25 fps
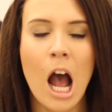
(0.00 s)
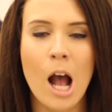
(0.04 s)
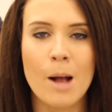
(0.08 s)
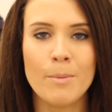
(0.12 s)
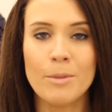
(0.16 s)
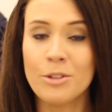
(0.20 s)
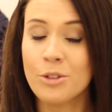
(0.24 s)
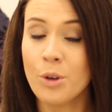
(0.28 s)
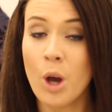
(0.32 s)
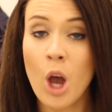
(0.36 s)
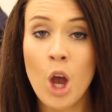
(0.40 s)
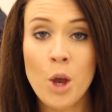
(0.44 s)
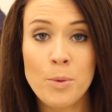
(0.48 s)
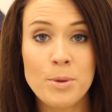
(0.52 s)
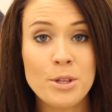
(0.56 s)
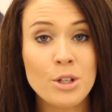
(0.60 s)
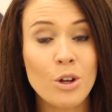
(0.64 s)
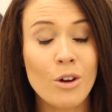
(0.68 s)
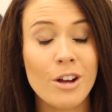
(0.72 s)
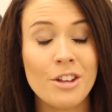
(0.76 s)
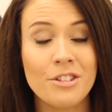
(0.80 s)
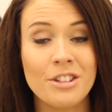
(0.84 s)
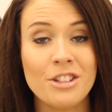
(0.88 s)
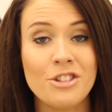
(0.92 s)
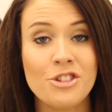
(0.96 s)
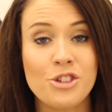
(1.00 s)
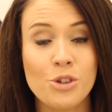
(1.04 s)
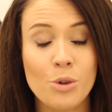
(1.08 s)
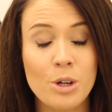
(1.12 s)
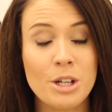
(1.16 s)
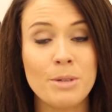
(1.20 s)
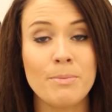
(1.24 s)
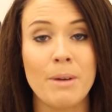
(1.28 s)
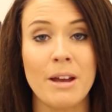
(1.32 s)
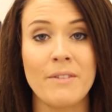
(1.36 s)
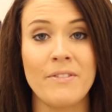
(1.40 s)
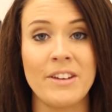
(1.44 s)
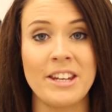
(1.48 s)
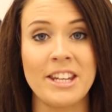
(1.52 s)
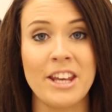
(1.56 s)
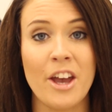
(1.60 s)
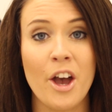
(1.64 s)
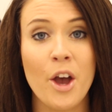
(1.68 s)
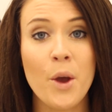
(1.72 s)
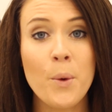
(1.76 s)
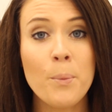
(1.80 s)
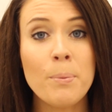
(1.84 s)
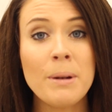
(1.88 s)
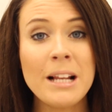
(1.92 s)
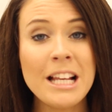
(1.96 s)
So I hope you guys enjoyed my video.
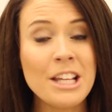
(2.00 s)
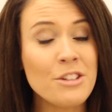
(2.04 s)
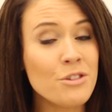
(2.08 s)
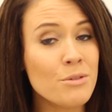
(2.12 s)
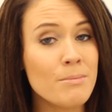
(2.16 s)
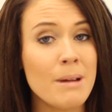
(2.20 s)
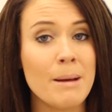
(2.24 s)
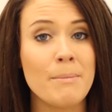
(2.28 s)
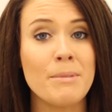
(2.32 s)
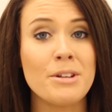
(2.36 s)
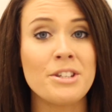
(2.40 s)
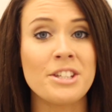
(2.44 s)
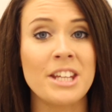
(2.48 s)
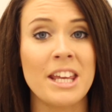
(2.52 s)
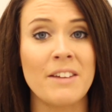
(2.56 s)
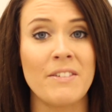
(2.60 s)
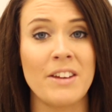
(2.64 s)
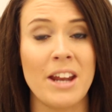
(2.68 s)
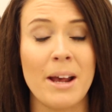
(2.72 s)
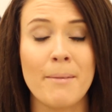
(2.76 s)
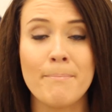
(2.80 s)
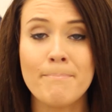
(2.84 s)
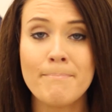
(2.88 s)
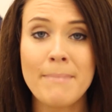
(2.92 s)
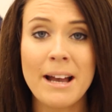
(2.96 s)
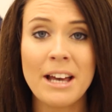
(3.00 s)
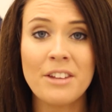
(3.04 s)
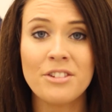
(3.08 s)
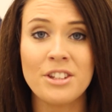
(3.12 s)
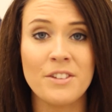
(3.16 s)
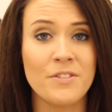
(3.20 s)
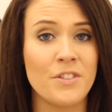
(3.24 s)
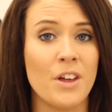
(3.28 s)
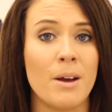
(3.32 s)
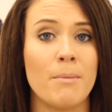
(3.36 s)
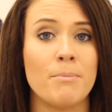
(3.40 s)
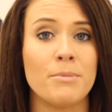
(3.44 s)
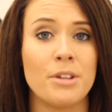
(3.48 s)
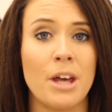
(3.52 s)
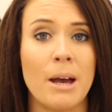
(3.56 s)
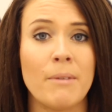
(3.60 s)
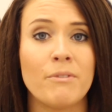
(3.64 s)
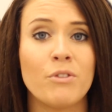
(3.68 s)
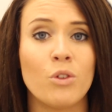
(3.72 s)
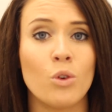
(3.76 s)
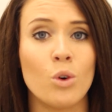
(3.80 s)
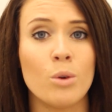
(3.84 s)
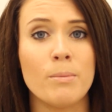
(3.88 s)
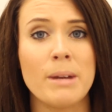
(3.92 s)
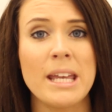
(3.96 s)
Please remember to give it a massive thumbs
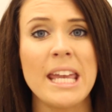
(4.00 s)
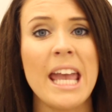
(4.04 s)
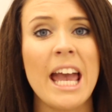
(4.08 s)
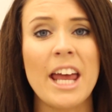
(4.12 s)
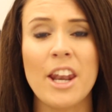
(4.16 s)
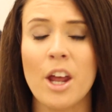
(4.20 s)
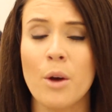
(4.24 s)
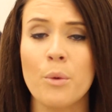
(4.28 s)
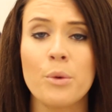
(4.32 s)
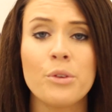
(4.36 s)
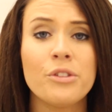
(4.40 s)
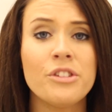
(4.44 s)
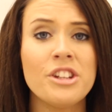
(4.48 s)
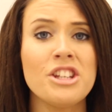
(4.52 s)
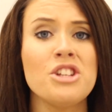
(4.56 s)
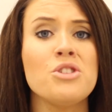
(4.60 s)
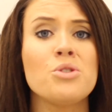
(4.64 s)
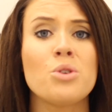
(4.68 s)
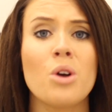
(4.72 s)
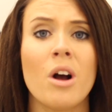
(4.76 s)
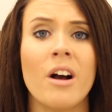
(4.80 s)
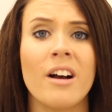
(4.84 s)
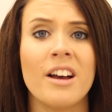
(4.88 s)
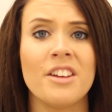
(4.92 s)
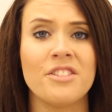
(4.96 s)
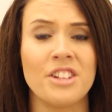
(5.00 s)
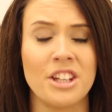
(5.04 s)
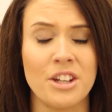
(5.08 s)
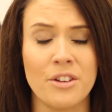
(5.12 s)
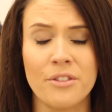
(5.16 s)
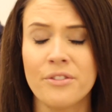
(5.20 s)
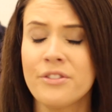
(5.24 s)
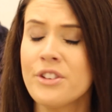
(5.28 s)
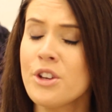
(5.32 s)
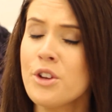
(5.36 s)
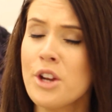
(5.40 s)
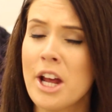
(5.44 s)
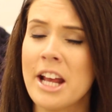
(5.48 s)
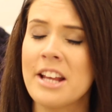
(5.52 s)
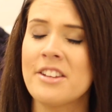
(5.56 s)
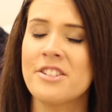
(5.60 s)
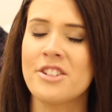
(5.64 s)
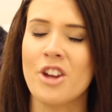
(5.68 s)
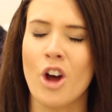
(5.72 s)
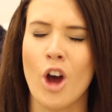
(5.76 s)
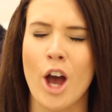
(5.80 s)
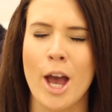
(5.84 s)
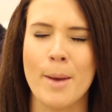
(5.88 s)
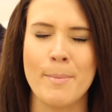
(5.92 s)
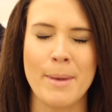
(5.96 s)
up for me. And I will see you guys in a few days'
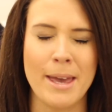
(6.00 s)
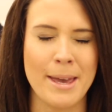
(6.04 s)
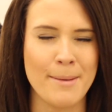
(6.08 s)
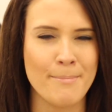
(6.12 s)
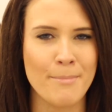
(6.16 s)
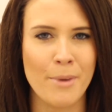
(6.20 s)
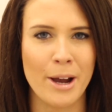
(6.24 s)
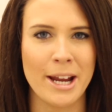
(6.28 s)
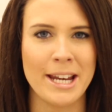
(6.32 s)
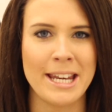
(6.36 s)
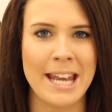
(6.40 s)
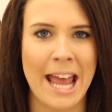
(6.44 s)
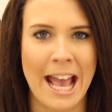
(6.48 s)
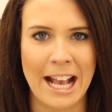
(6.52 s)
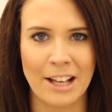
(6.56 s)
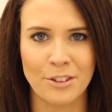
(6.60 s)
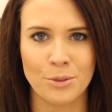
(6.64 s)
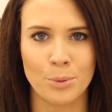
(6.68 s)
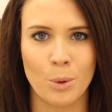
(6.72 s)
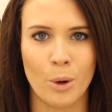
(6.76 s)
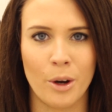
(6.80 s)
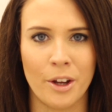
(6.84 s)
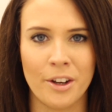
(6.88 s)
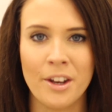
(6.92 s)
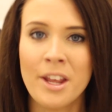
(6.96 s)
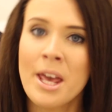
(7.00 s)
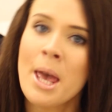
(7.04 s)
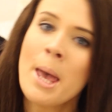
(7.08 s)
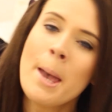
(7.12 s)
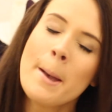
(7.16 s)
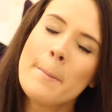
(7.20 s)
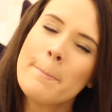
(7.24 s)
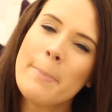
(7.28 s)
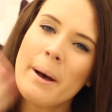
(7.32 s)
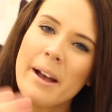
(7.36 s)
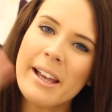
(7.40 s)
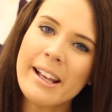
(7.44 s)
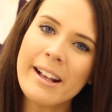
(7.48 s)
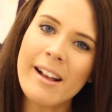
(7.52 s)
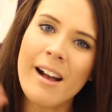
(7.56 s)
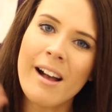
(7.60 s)
time in my next one. Bye.